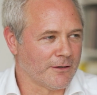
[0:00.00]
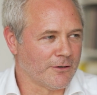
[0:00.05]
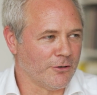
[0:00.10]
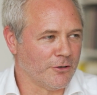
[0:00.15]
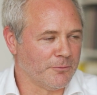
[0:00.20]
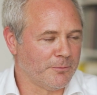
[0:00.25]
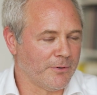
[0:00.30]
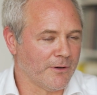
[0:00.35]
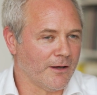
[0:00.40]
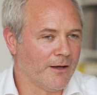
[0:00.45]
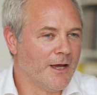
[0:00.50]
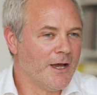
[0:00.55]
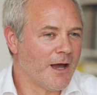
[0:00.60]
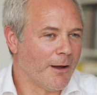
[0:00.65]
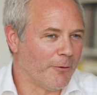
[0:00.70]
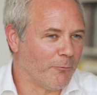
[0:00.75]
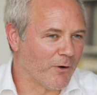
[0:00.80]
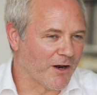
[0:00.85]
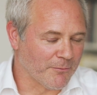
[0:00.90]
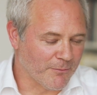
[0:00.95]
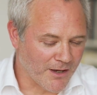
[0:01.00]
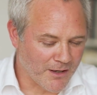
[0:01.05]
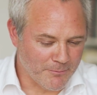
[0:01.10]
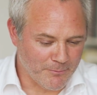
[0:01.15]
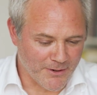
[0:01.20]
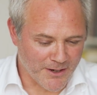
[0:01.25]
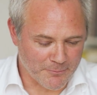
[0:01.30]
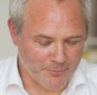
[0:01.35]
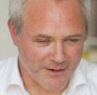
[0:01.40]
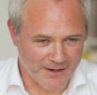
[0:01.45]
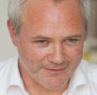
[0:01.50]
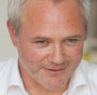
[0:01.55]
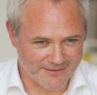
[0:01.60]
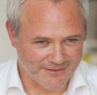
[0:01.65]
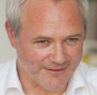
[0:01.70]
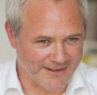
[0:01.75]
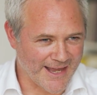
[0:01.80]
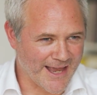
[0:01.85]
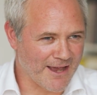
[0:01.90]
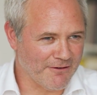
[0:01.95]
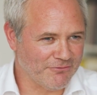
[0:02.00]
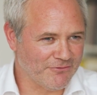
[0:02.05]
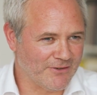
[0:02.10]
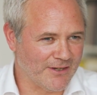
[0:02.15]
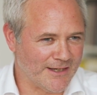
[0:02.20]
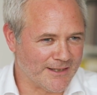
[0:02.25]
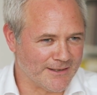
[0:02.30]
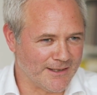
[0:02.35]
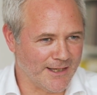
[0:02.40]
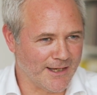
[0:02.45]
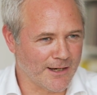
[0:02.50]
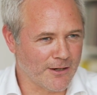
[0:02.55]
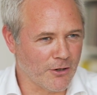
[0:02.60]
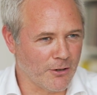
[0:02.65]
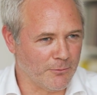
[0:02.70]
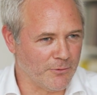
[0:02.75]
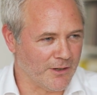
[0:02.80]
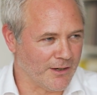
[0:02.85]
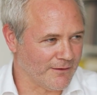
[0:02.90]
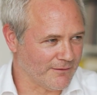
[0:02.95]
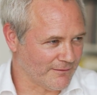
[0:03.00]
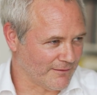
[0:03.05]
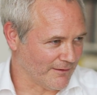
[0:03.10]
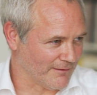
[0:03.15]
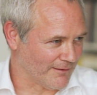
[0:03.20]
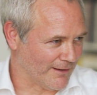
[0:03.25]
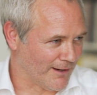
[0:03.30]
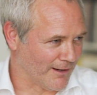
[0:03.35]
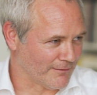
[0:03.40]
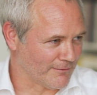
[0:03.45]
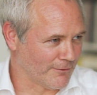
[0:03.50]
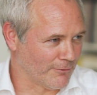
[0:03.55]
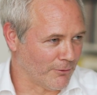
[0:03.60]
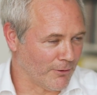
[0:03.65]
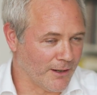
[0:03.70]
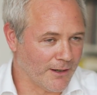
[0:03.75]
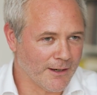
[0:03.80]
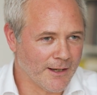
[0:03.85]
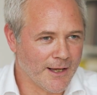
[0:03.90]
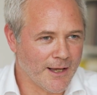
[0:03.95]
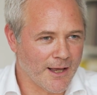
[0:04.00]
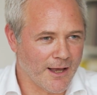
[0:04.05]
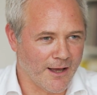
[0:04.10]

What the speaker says: culpa. I mean, one of my bugbears is that the FT and the communist, as I like to call it,